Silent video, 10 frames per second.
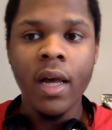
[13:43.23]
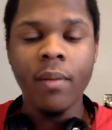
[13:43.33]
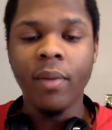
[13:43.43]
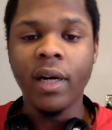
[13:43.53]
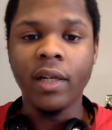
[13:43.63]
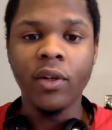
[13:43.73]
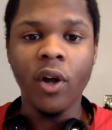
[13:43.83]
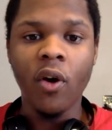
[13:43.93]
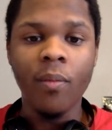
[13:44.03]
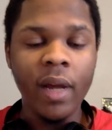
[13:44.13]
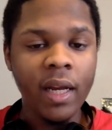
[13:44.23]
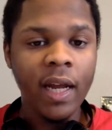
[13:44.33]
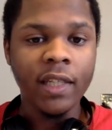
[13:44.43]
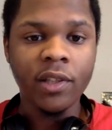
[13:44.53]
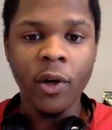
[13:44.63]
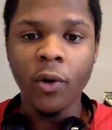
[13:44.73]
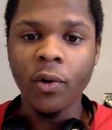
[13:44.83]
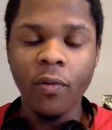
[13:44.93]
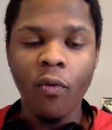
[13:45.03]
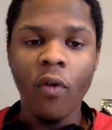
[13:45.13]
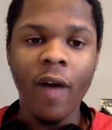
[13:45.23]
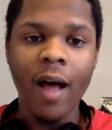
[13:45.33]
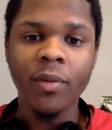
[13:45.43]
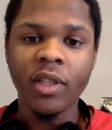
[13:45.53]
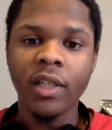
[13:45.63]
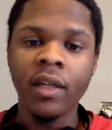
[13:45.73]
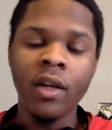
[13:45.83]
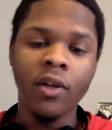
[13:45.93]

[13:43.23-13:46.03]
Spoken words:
But, you know, being that third or fourth option,